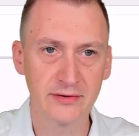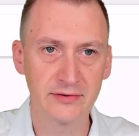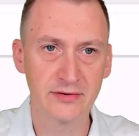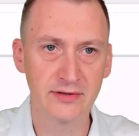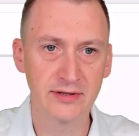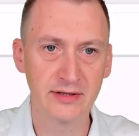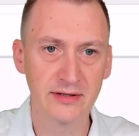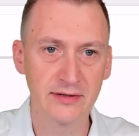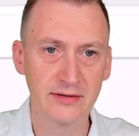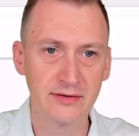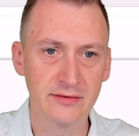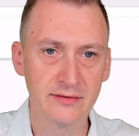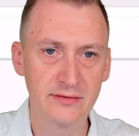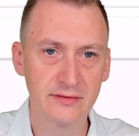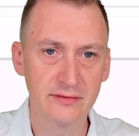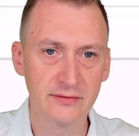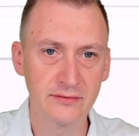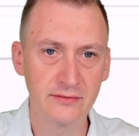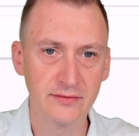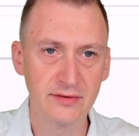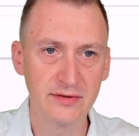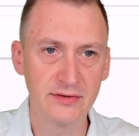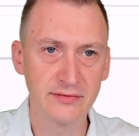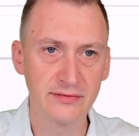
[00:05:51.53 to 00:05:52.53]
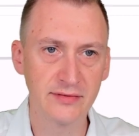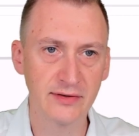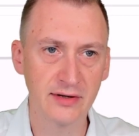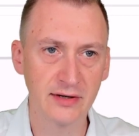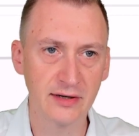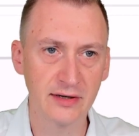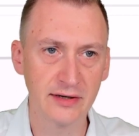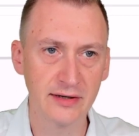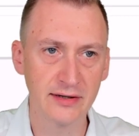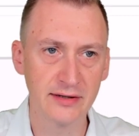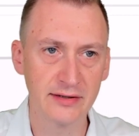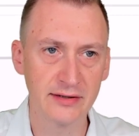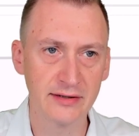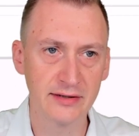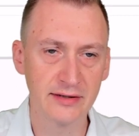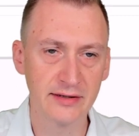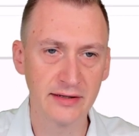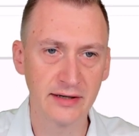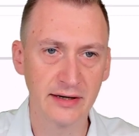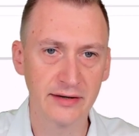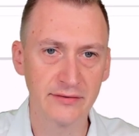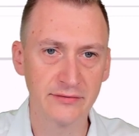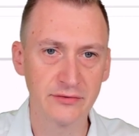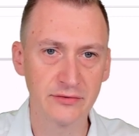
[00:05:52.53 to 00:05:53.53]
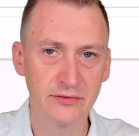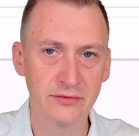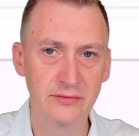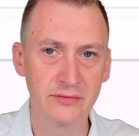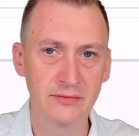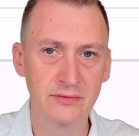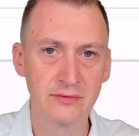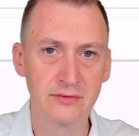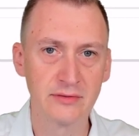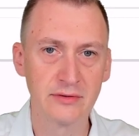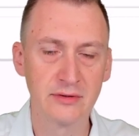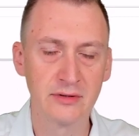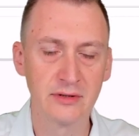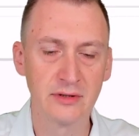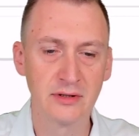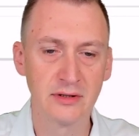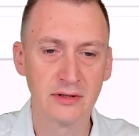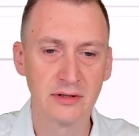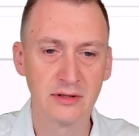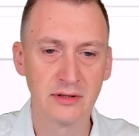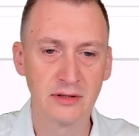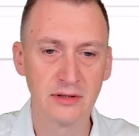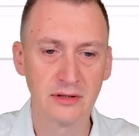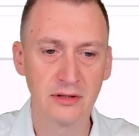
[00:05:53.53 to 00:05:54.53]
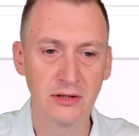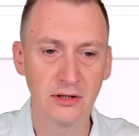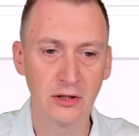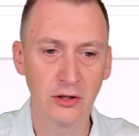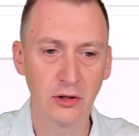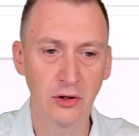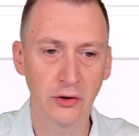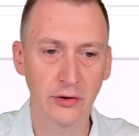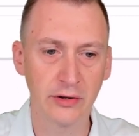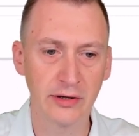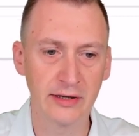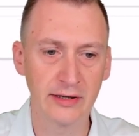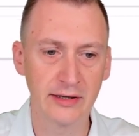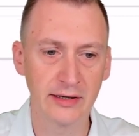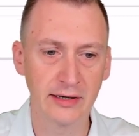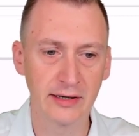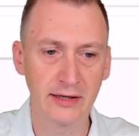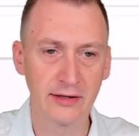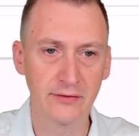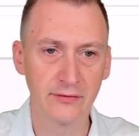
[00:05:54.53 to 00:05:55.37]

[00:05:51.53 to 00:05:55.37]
to the vSphere client here. I have to log in again,